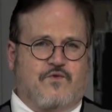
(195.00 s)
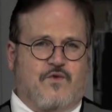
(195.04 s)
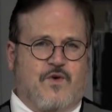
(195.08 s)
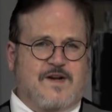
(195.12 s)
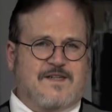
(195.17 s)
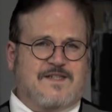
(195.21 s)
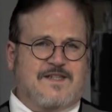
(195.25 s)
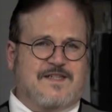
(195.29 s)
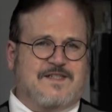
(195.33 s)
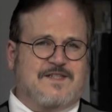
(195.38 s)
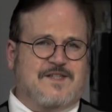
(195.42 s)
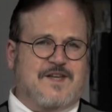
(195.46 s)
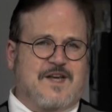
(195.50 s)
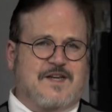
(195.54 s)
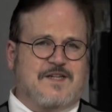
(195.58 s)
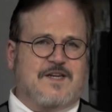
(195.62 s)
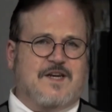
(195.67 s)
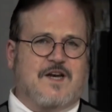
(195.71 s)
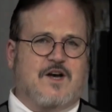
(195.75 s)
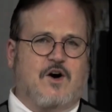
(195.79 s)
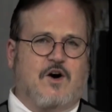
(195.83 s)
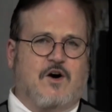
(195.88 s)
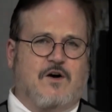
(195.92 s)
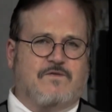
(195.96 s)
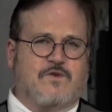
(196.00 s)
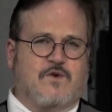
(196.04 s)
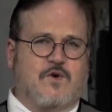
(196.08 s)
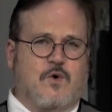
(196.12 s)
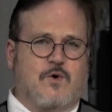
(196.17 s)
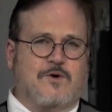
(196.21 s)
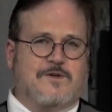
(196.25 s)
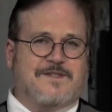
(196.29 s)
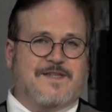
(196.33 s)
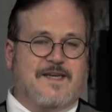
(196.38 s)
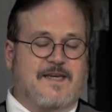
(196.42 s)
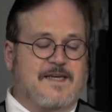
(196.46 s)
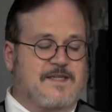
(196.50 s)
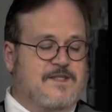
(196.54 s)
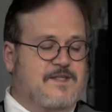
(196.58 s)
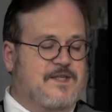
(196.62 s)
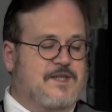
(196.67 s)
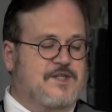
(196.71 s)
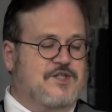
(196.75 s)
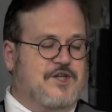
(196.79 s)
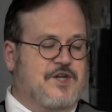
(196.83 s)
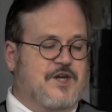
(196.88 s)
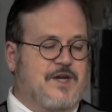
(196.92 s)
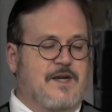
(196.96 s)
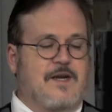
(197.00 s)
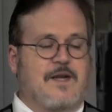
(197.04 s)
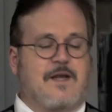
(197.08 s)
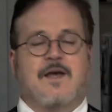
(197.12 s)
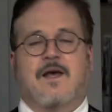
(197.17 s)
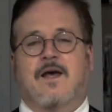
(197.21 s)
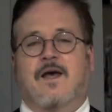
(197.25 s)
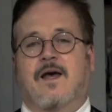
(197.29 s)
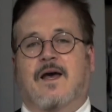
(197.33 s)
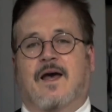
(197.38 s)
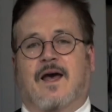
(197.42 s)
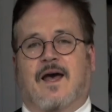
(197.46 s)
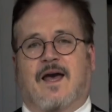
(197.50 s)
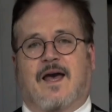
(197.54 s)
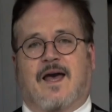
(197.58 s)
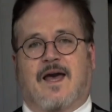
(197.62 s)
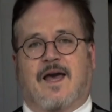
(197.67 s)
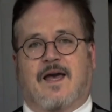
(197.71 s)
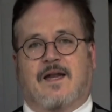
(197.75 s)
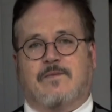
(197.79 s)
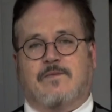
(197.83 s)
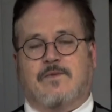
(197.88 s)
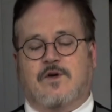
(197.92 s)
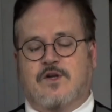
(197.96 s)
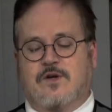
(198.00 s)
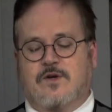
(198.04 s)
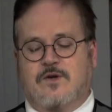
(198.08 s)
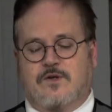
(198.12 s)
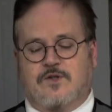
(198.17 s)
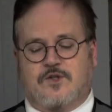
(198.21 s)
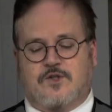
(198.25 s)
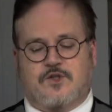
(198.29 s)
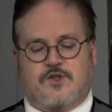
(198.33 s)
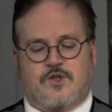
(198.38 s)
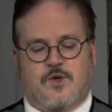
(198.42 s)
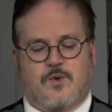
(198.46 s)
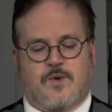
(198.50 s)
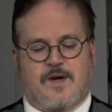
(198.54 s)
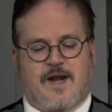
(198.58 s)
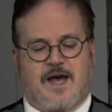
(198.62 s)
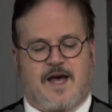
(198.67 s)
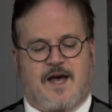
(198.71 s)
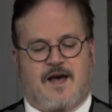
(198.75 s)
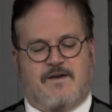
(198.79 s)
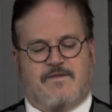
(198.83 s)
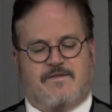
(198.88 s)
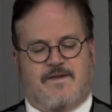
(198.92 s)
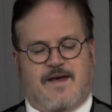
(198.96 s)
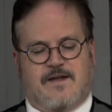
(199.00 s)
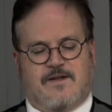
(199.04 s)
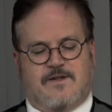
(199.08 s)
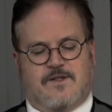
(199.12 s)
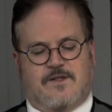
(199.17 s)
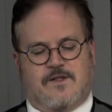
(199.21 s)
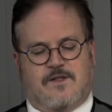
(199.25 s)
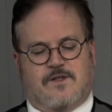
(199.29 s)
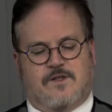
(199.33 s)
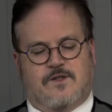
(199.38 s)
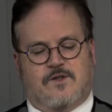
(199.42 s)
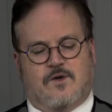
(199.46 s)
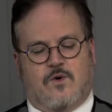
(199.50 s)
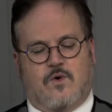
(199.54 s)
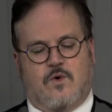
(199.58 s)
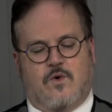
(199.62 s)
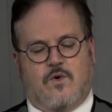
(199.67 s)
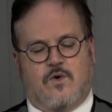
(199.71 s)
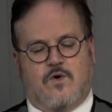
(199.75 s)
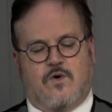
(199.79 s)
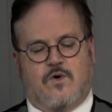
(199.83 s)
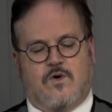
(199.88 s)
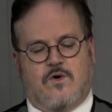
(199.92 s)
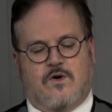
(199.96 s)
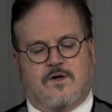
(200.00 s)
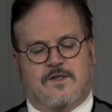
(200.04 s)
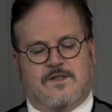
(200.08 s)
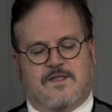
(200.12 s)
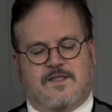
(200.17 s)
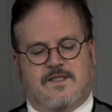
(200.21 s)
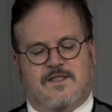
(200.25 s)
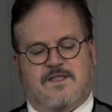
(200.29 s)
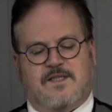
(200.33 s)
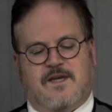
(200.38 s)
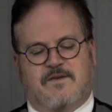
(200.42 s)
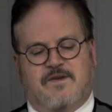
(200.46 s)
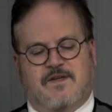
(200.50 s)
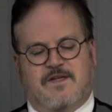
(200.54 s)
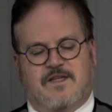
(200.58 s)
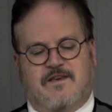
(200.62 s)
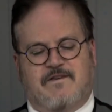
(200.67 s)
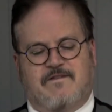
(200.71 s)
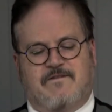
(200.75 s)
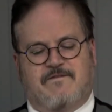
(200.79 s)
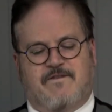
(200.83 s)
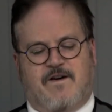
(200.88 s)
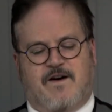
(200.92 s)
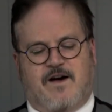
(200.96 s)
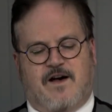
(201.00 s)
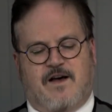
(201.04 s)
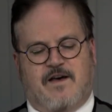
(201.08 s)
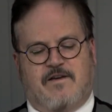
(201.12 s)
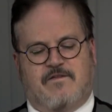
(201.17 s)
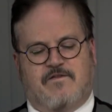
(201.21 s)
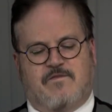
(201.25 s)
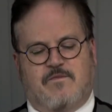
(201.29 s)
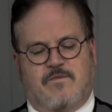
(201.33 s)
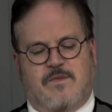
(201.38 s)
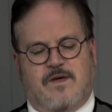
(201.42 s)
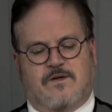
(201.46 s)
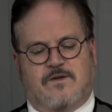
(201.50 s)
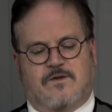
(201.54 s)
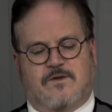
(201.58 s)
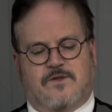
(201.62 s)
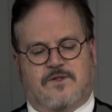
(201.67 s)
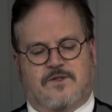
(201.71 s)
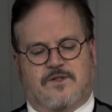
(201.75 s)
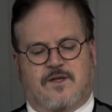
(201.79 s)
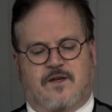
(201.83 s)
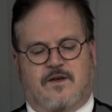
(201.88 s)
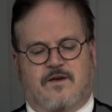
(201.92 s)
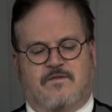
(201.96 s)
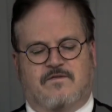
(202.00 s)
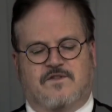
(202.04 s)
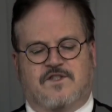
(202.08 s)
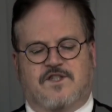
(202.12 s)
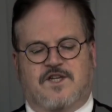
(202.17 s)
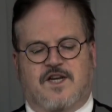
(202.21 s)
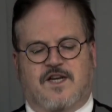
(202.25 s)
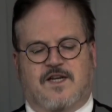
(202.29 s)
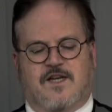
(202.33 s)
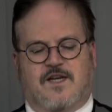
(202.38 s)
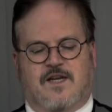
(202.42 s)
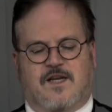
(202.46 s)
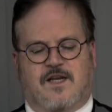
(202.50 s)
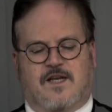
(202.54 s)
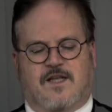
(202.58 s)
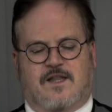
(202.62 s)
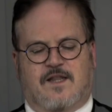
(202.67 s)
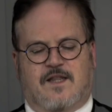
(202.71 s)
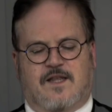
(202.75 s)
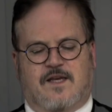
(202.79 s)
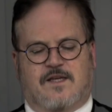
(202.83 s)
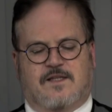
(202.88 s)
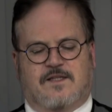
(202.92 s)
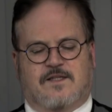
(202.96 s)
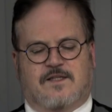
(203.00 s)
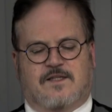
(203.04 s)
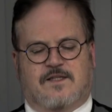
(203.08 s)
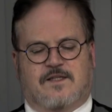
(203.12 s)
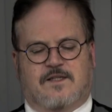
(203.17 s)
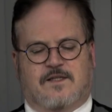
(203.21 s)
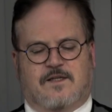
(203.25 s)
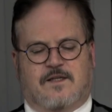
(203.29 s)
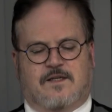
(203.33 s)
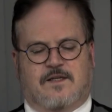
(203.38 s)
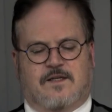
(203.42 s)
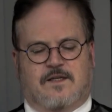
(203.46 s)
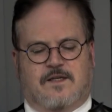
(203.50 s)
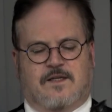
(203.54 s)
Front and center, of course, is the gin, and I'm going to use 2.5 ounces or 75 mils of gin in this.